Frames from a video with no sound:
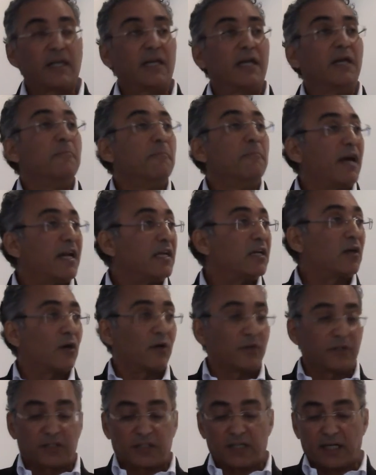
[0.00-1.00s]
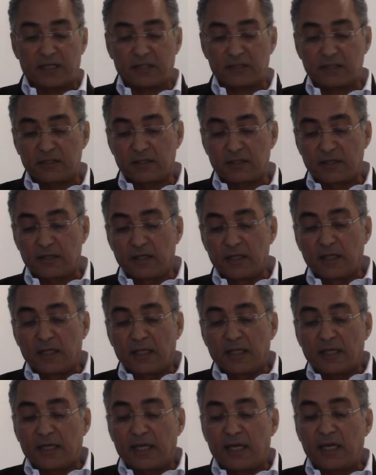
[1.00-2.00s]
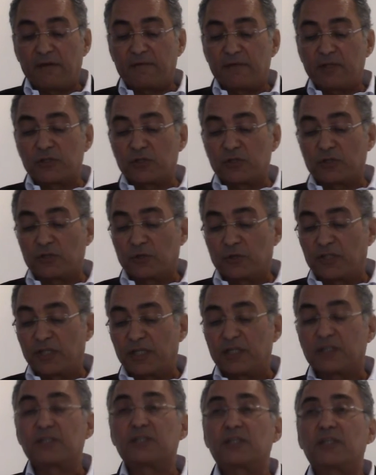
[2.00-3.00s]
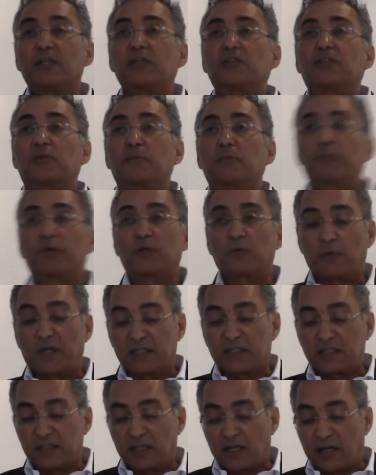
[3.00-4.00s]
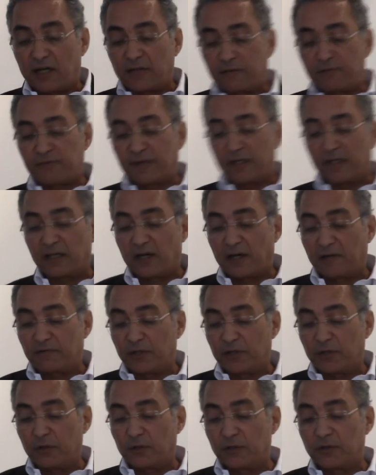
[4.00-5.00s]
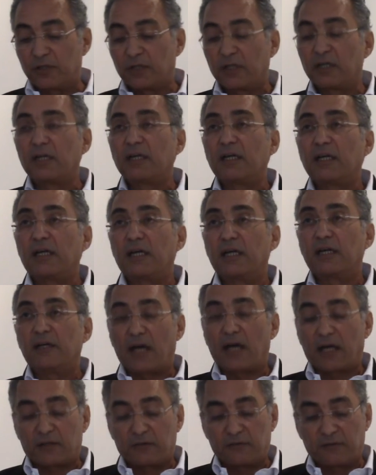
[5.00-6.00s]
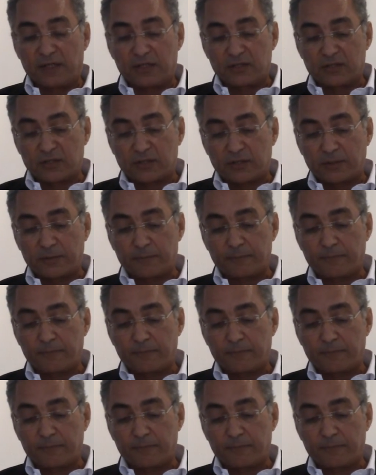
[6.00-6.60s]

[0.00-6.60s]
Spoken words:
In many contexts, even to do this is to put one's life and livelihood at risk.